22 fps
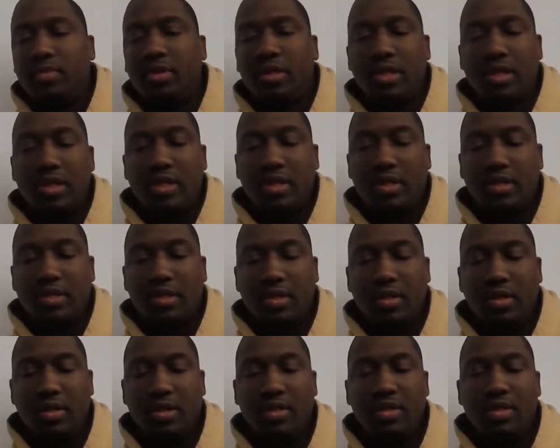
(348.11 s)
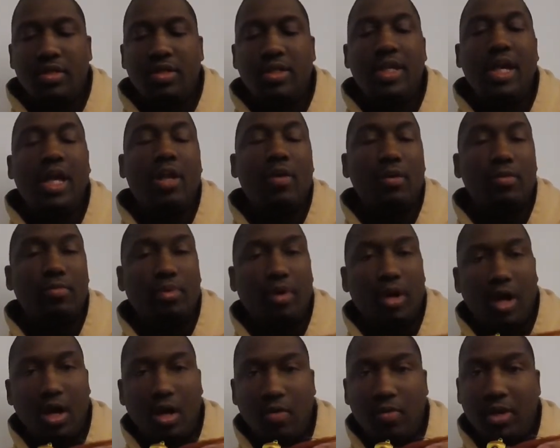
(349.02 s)
is yellow and
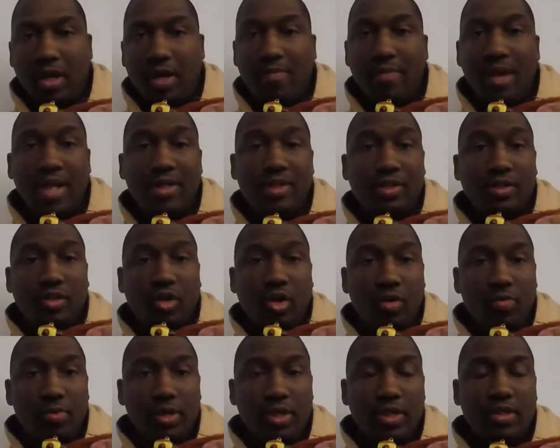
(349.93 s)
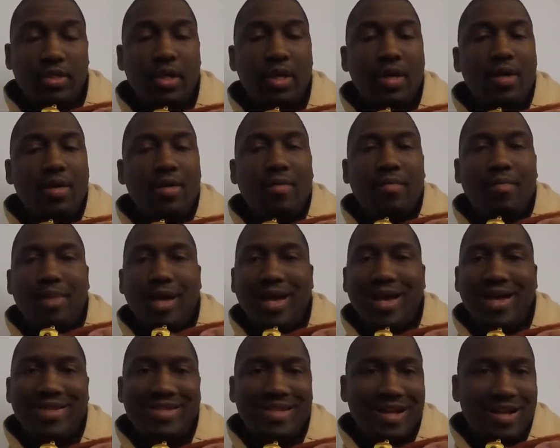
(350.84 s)
brown when I'm matching gobies,
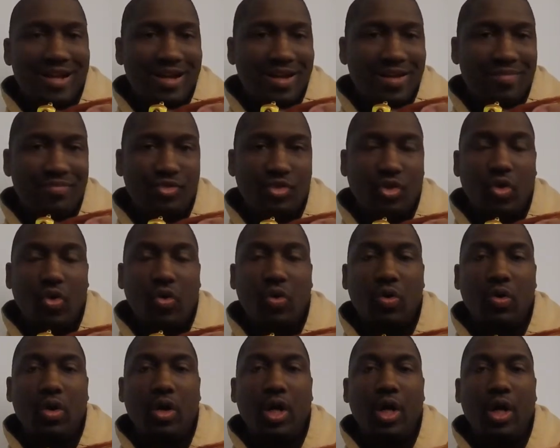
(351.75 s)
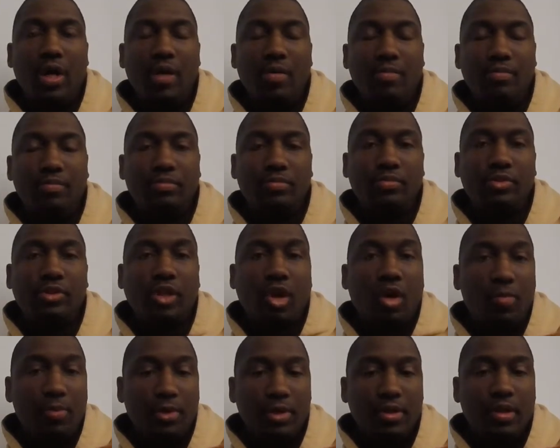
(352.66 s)
mad toms, or
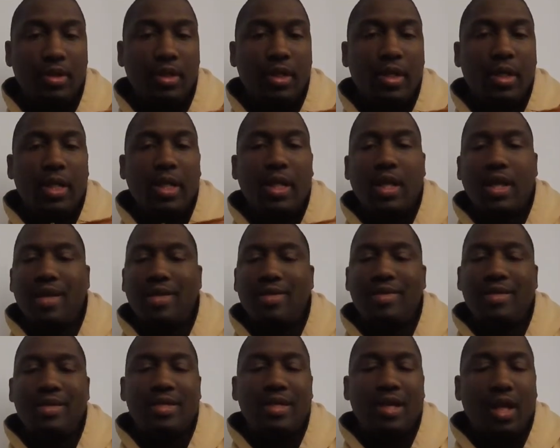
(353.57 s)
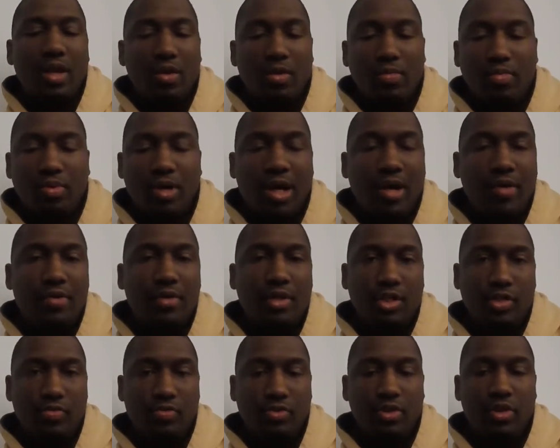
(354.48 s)
sculpin. The yellow and brown
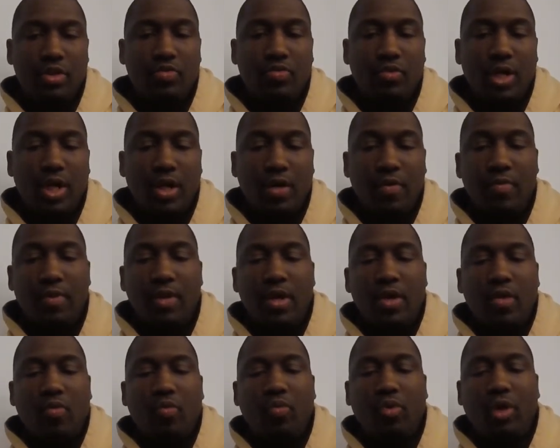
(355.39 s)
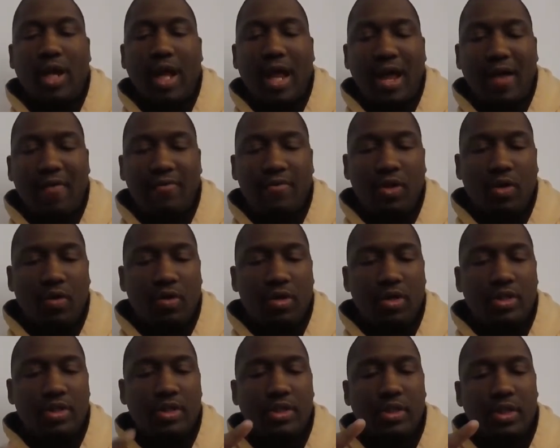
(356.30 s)
does really well. What I've
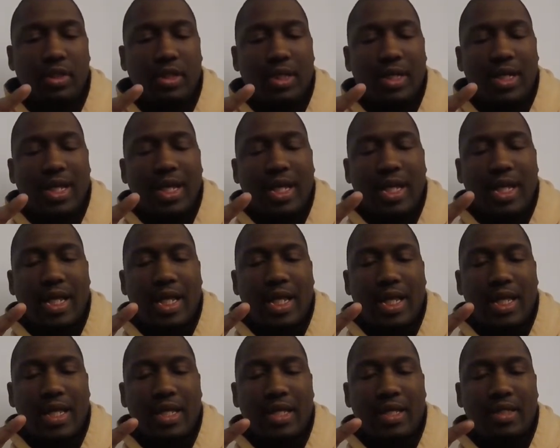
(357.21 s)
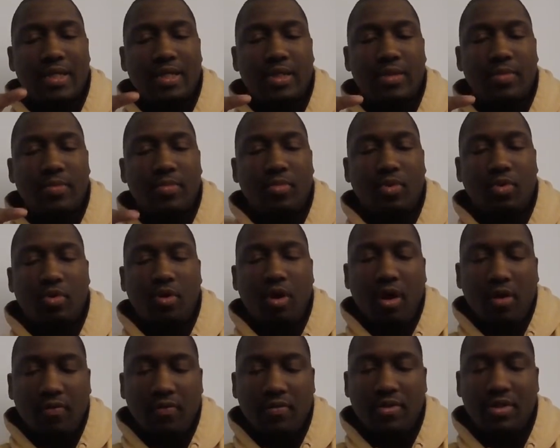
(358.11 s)
noticed is more
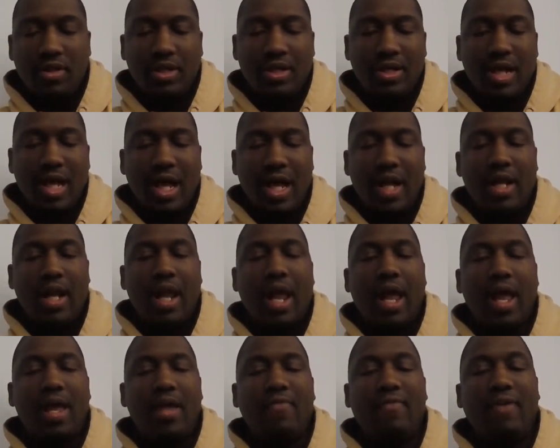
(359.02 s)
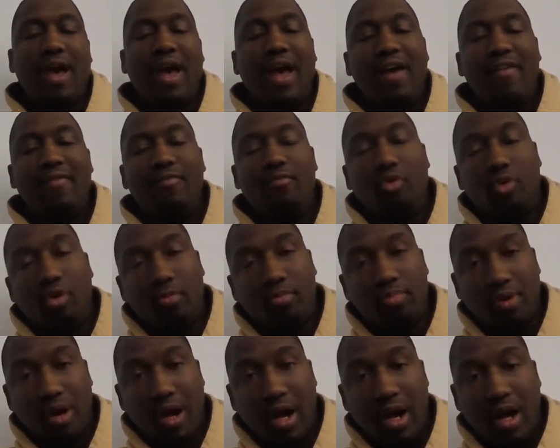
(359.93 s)
often than not, if I have more
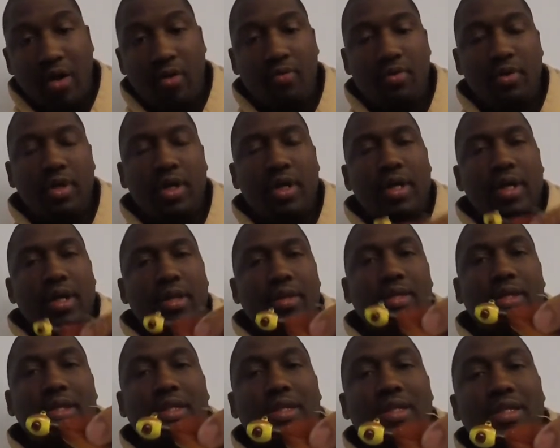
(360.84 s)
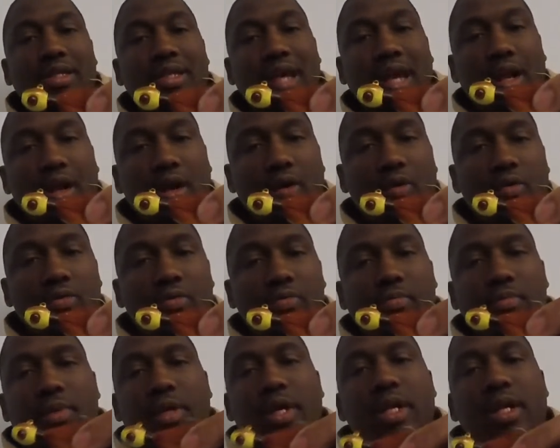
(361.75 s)
brown than yellow,
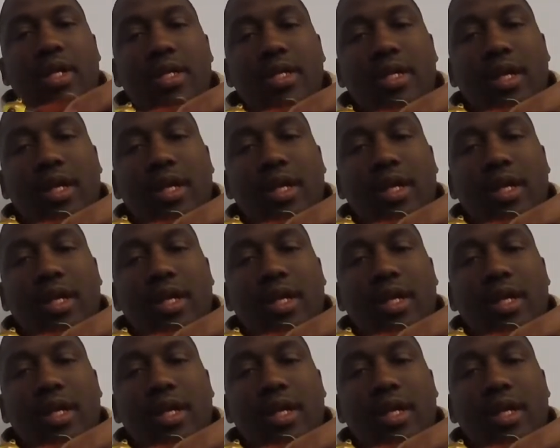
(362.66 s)
and the